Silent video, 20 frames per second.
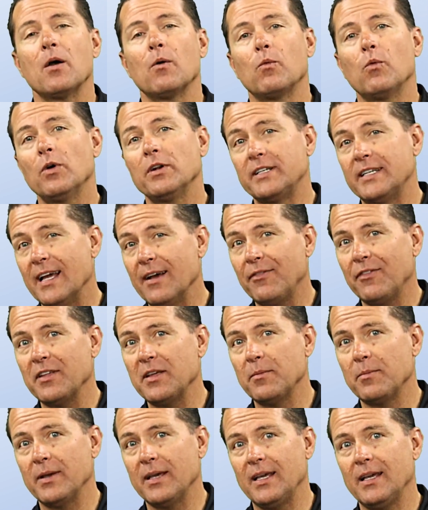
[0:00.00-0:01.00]
would
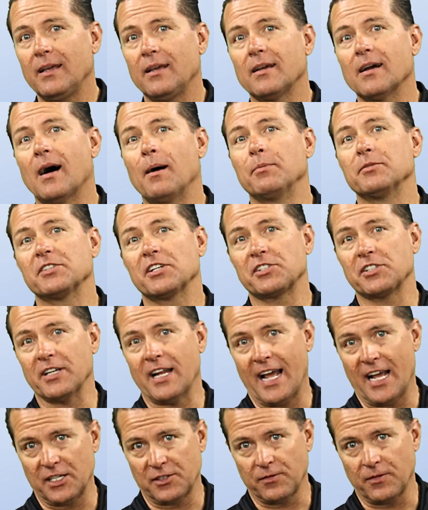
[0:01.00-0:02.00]
definitely be composition
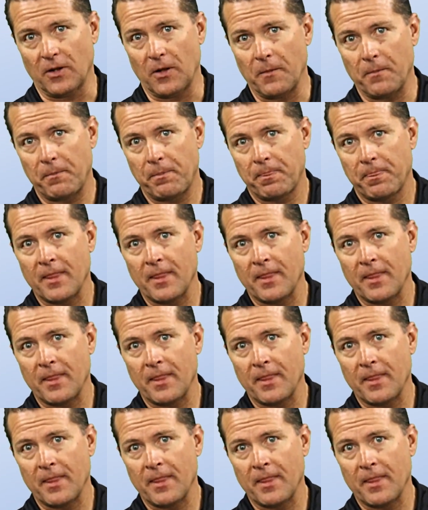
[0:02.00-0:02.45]
asphalt.